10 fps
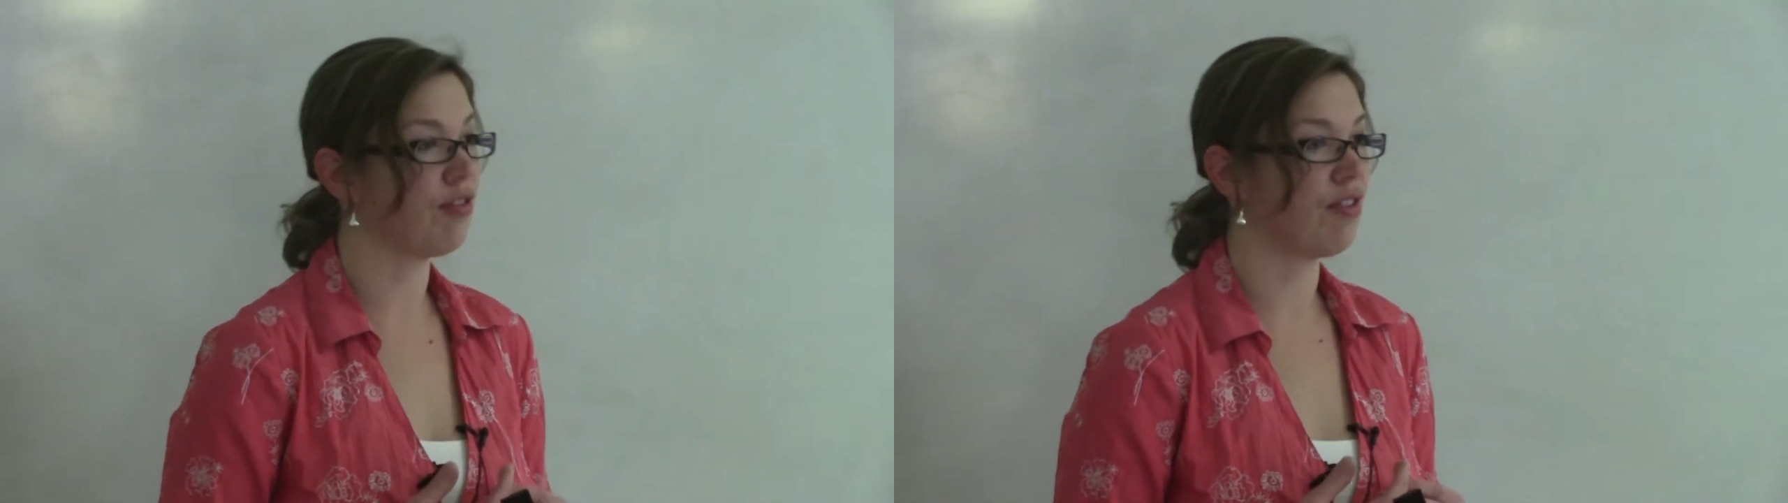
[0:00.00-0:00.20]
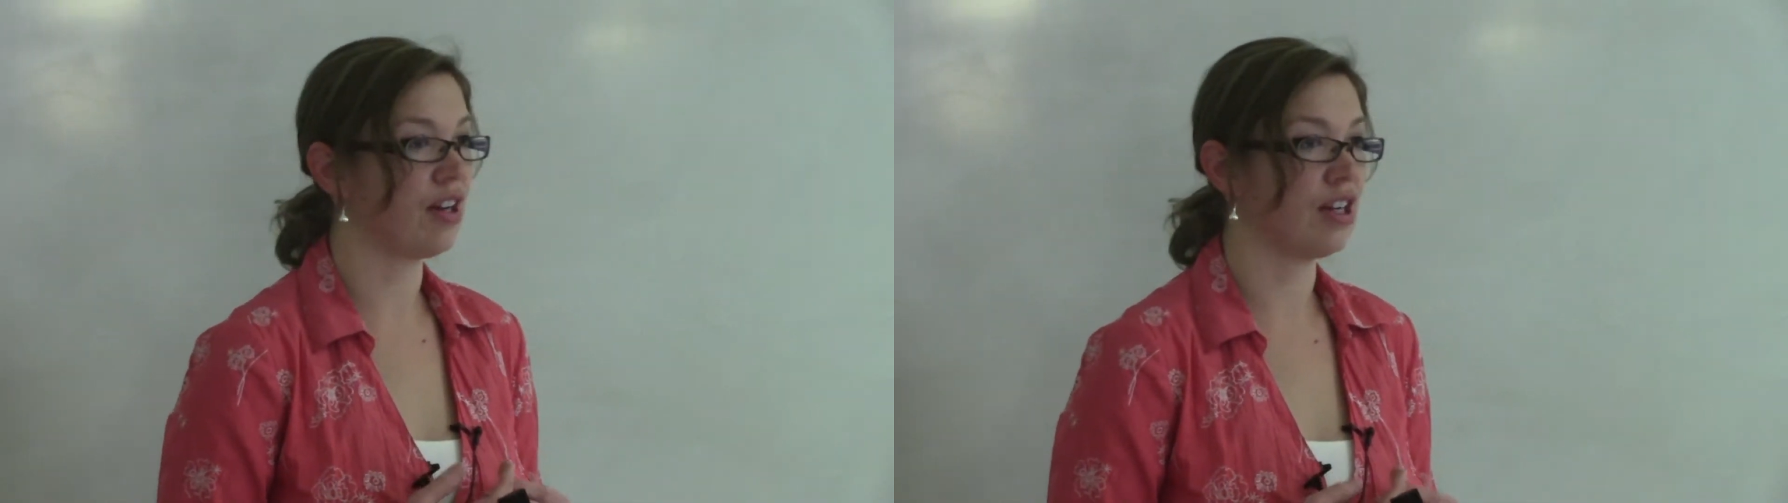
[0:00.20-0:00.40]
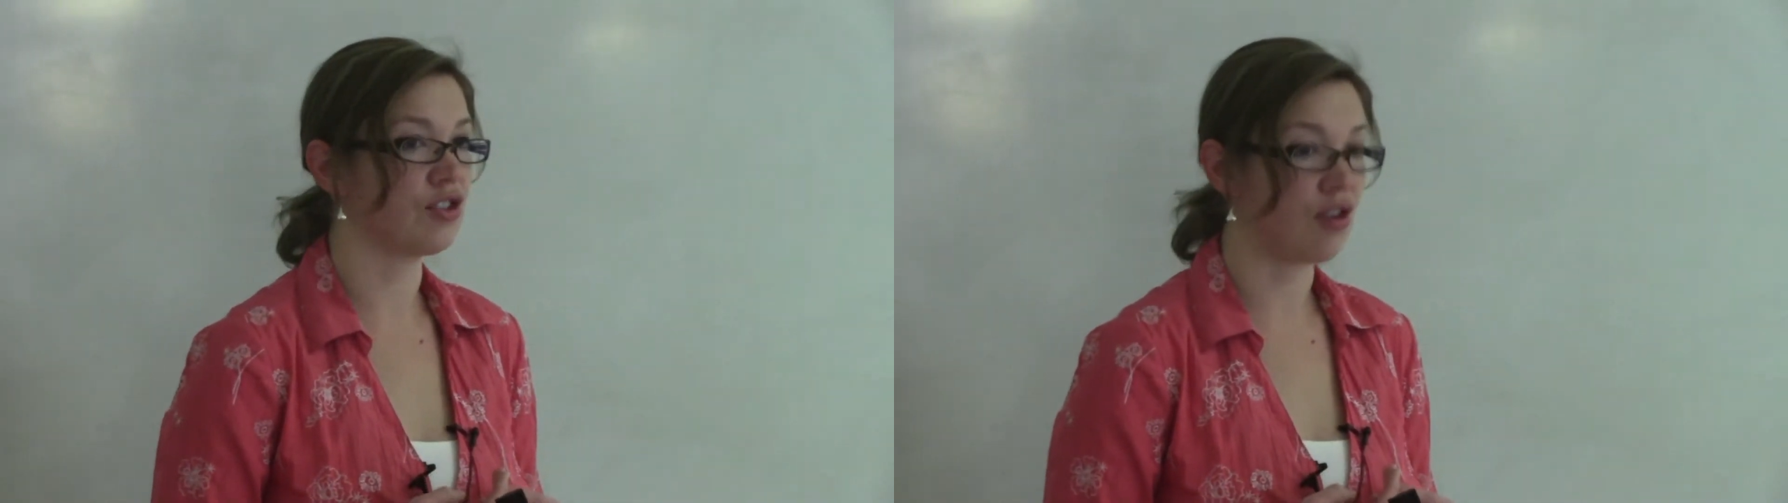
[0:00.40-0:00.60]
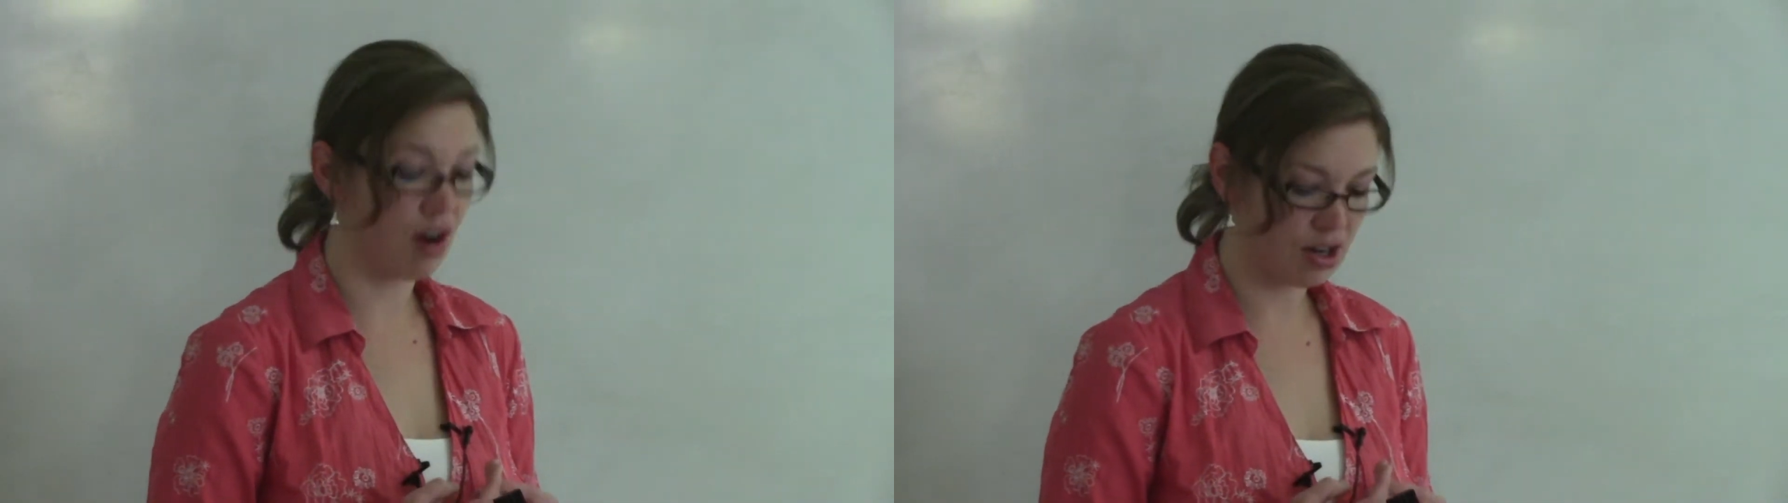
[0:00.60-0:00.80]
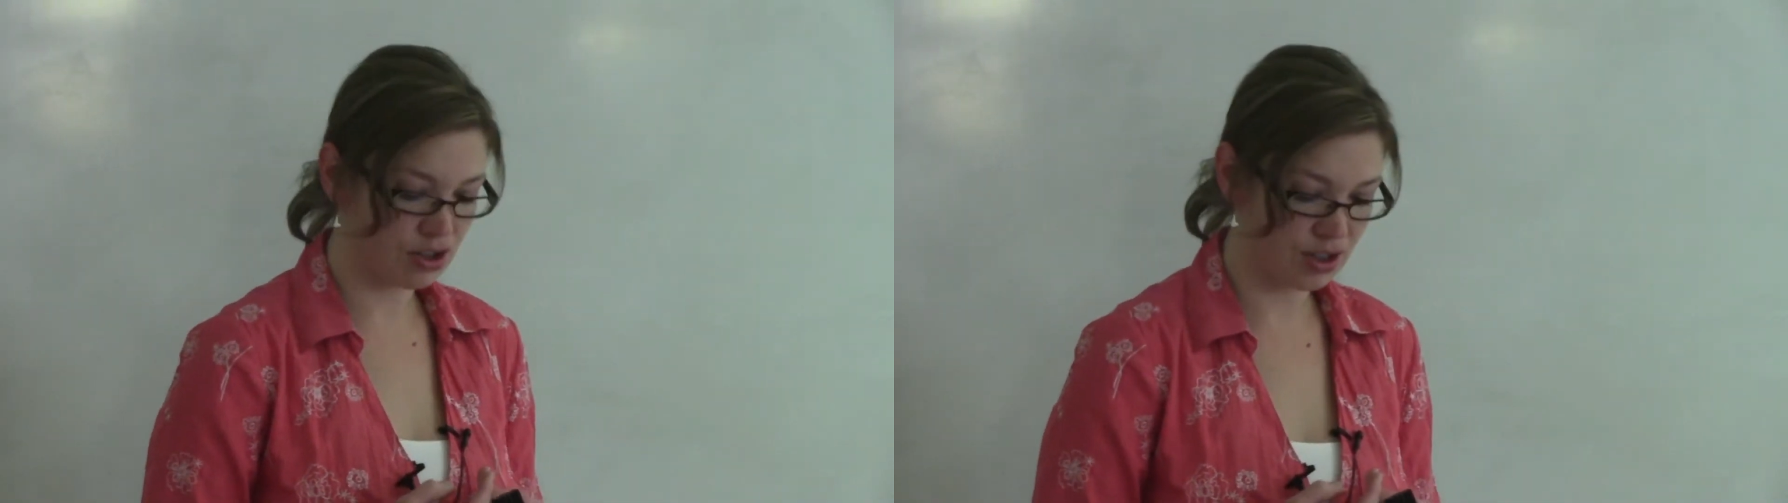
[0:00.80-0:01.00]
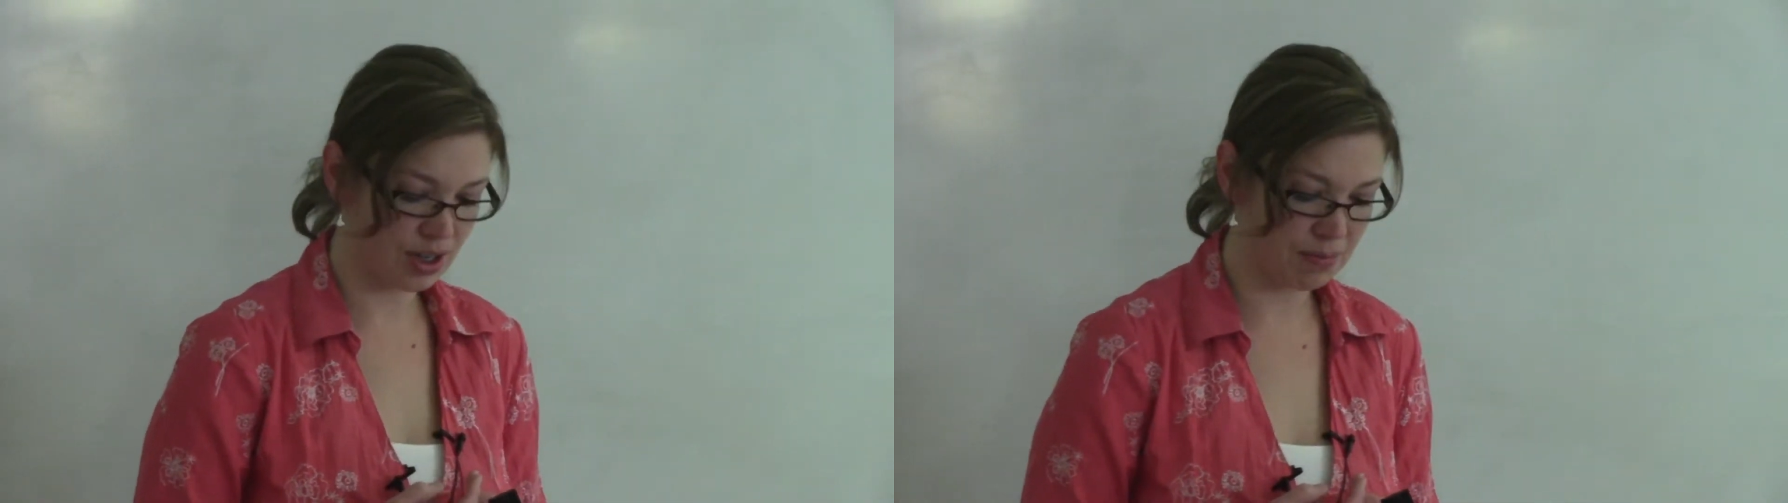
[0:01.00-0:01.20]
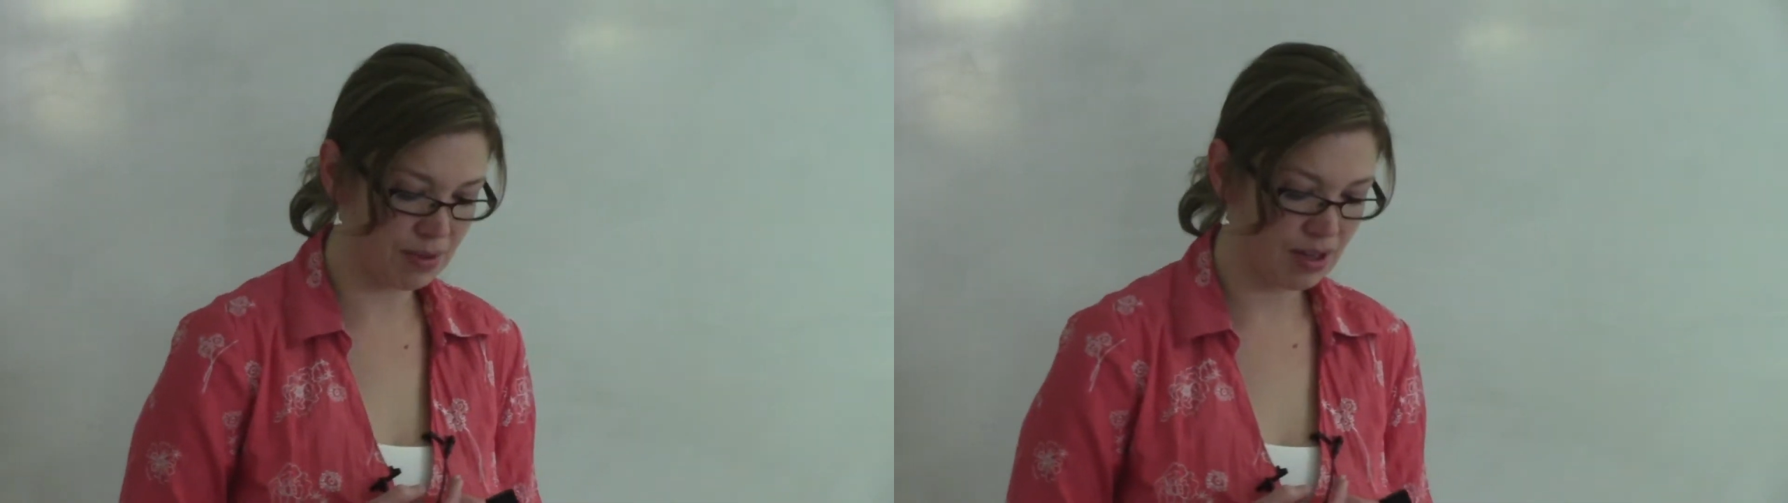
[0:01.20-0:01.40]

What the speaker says: financial hardship